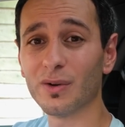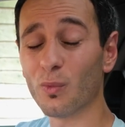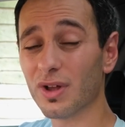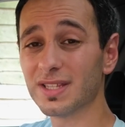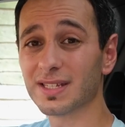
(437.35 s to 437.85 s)

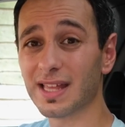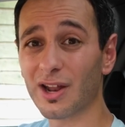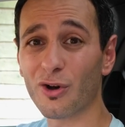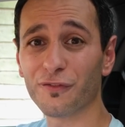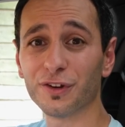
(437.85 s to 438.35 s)
Ones that
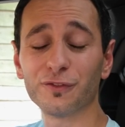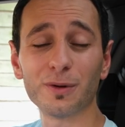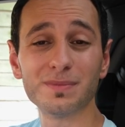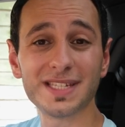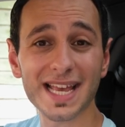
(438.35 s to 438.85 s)
are offered
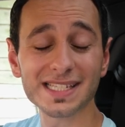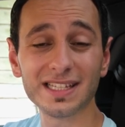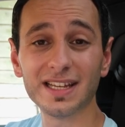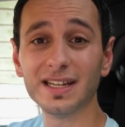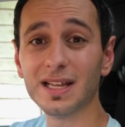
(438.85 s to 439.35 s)
from
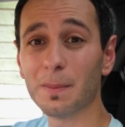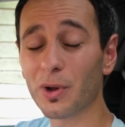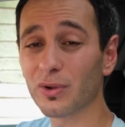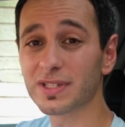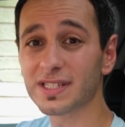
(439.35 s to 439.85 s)
Tesla,
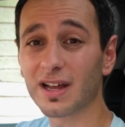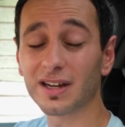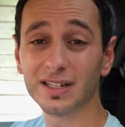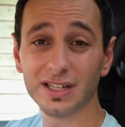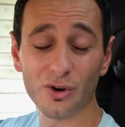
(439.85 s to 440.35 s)

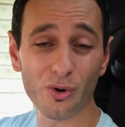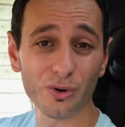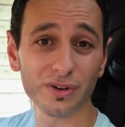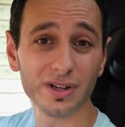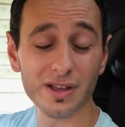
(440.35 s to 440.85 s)
Polestar,
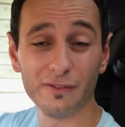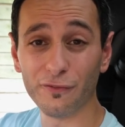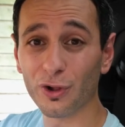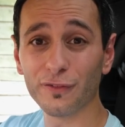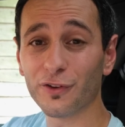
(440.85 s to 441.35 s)
or
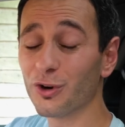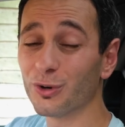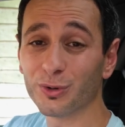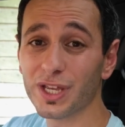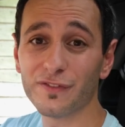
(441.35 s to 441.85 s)
Volvo,
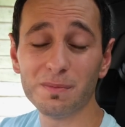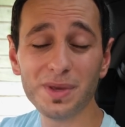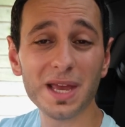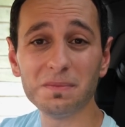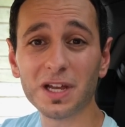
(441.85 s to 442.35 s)
or even
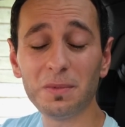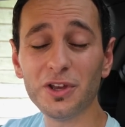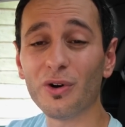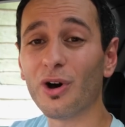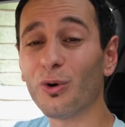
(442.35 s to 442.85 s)

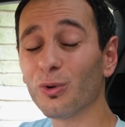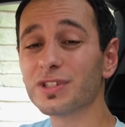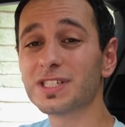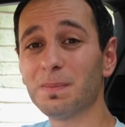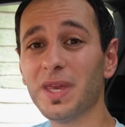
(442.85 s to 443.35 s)
BMW are all
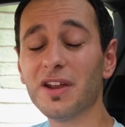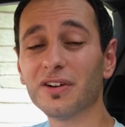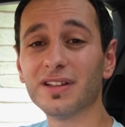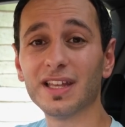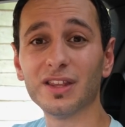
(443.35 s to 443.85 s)

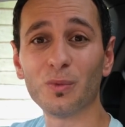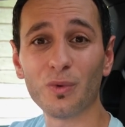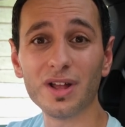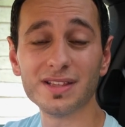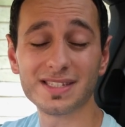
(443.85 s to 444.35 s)
superior than the
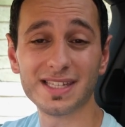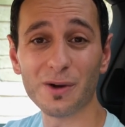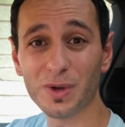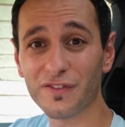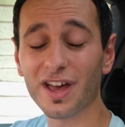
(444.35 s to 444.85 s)
ones that
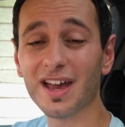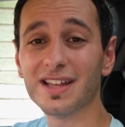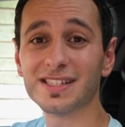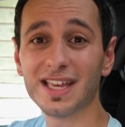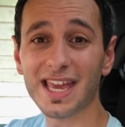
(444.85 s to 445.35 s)
we've
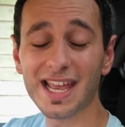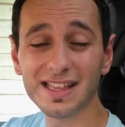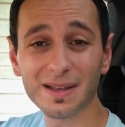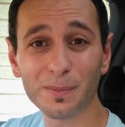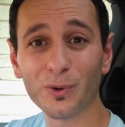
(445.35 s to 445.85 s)
heard in
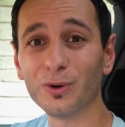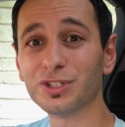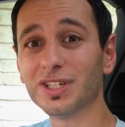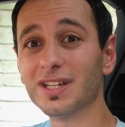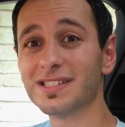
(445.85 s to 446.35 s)
the
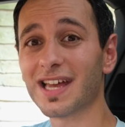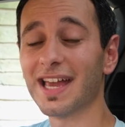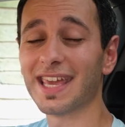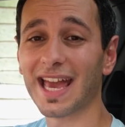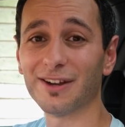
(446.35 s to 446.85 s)
Porsche
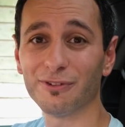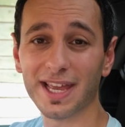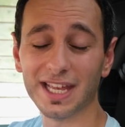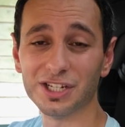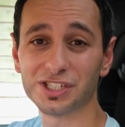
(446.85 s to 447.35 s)
Taycan
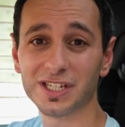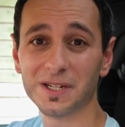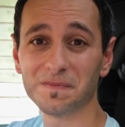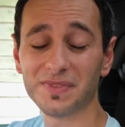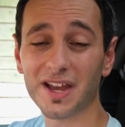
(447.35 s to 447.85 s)
range.
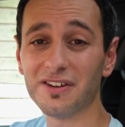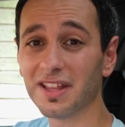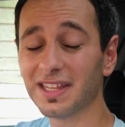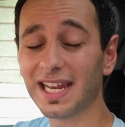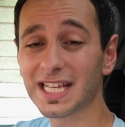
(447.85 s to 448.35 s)
Now,
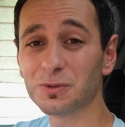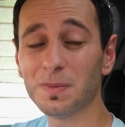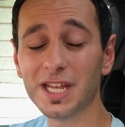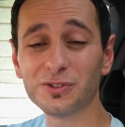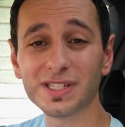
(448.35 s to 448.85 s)
nonetheless, we'd
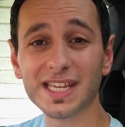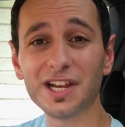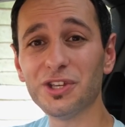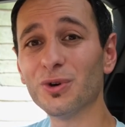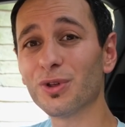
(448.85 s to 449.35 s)
be intrigued to hear
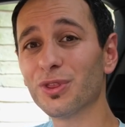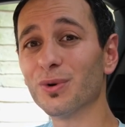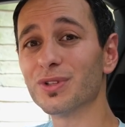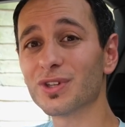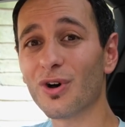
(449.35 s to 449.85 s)
your
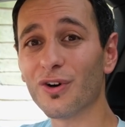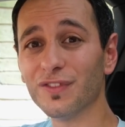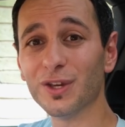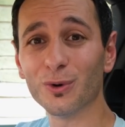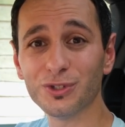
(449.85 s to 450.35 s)
thoughts of
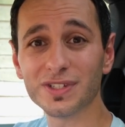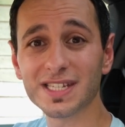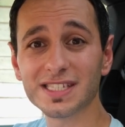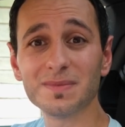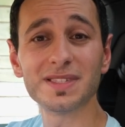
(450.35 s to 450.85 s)
the audio
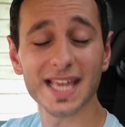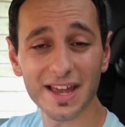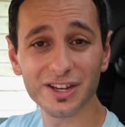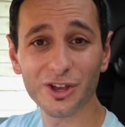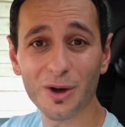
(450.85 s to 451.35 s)
systems
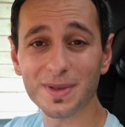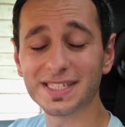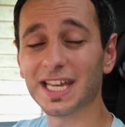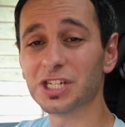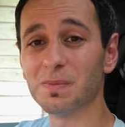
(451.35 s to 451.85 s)
down in the comment
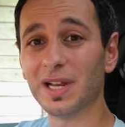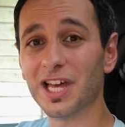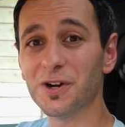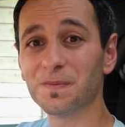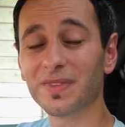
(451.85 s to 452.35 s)
section
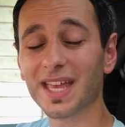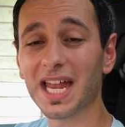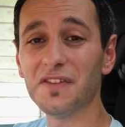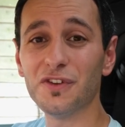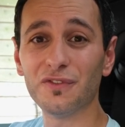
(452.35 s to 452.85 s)
below.
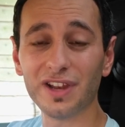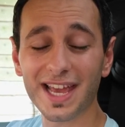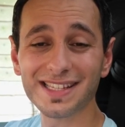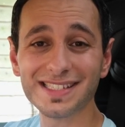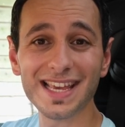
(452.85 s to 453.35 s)
And if you've
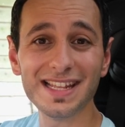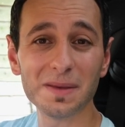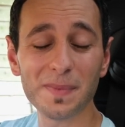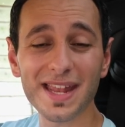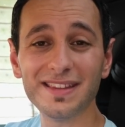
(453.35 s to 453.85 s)
liked this
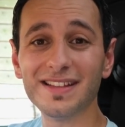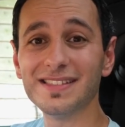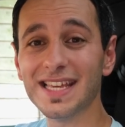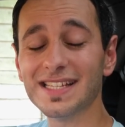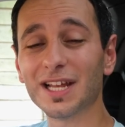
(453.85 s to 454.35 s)
independent
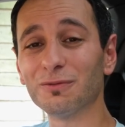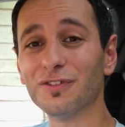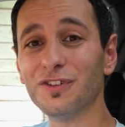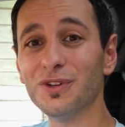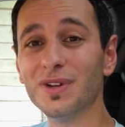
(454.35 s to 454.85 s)
detailed
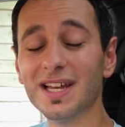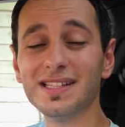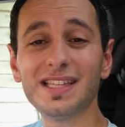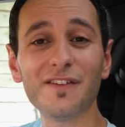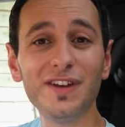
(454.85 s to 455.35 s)
review,
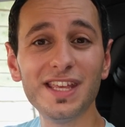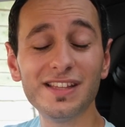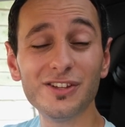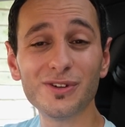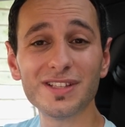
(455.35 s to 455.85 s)
definitely
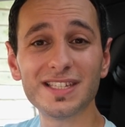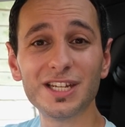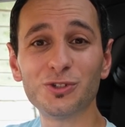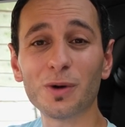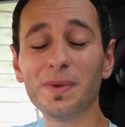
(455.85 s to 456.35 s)
do consider
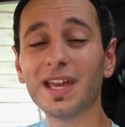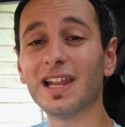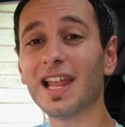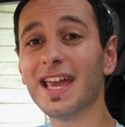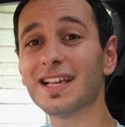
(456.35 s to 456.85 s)
dropping a
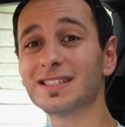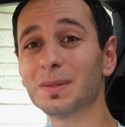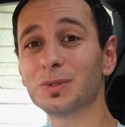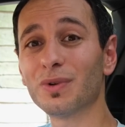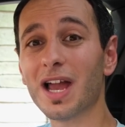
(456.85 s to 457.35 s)
like,
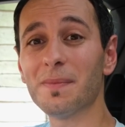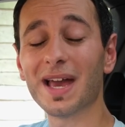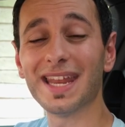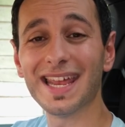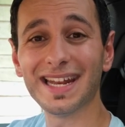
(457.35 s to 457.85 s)
subscribe,
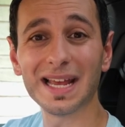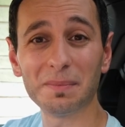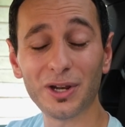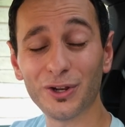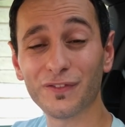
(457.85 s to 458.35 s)
and hitting that
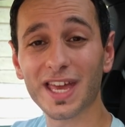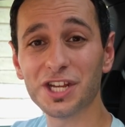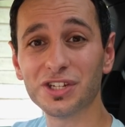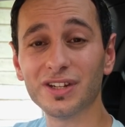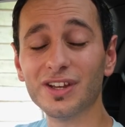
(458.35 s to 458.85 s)
bell
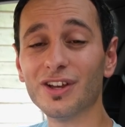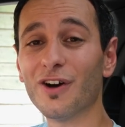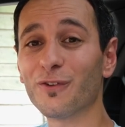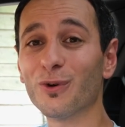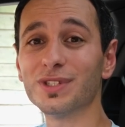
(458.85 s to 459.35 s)
notification,
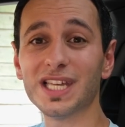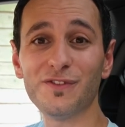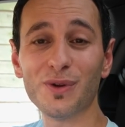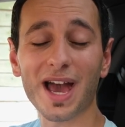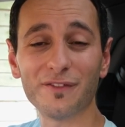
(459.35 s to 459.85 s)
of course,
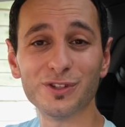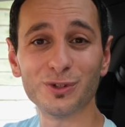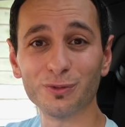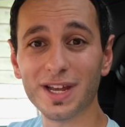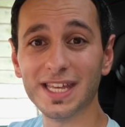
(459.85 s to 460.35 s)
if you haven't
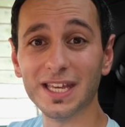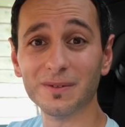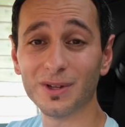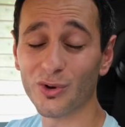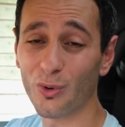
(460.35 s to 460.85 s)
already.
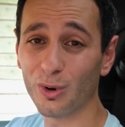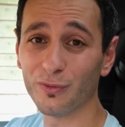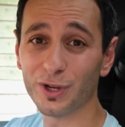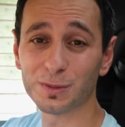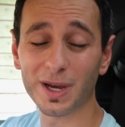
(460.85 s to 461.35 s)
All
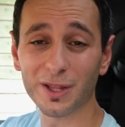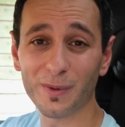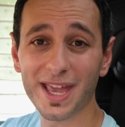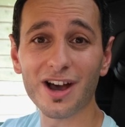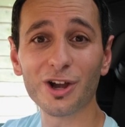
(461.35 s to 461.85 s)
of which, by the
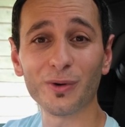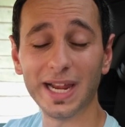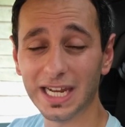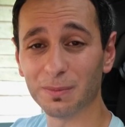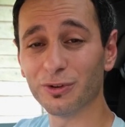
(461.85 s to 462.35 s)
way, are
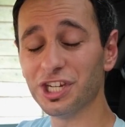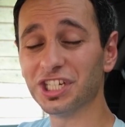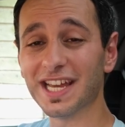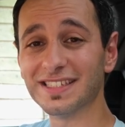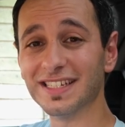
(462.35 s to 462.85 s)
greatly
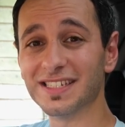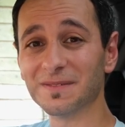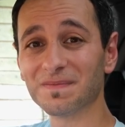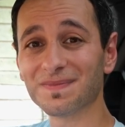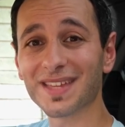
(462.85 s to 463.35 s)
appreciated.
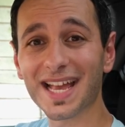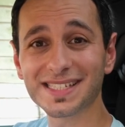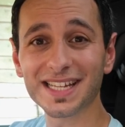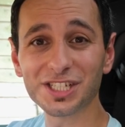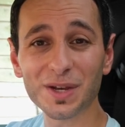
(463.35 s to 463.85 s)

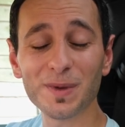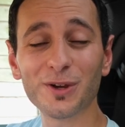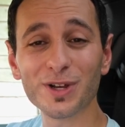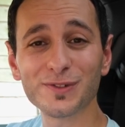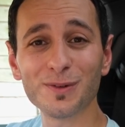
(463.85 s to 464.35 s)
As such, I've been
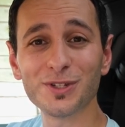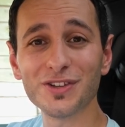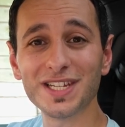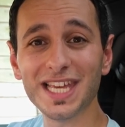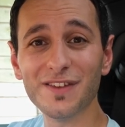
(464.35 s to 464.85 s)
Chris from
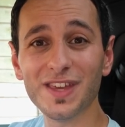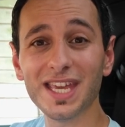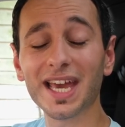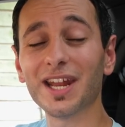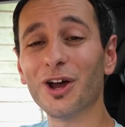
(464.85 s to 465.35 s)

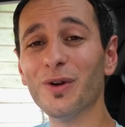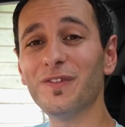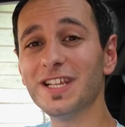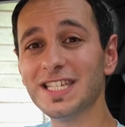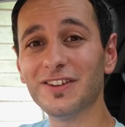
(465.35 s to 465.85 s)
TotallyEV, and I'll
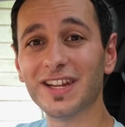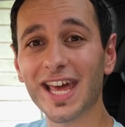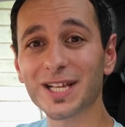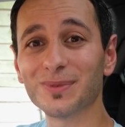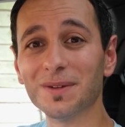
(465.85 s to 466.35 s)
hopefully see you in the
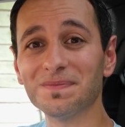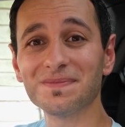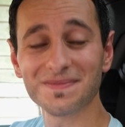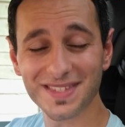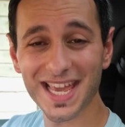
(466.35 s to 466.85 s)
next one.
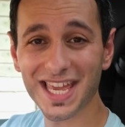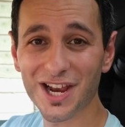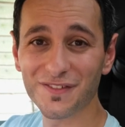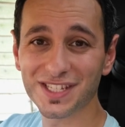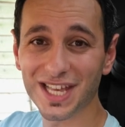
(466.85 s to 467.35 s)
Take
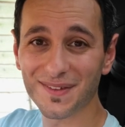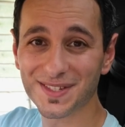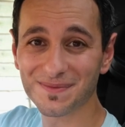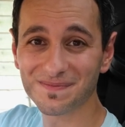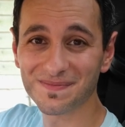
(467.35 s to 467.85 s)
care of
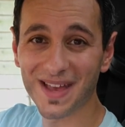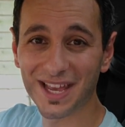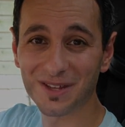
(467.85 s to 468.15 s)
yourselves, and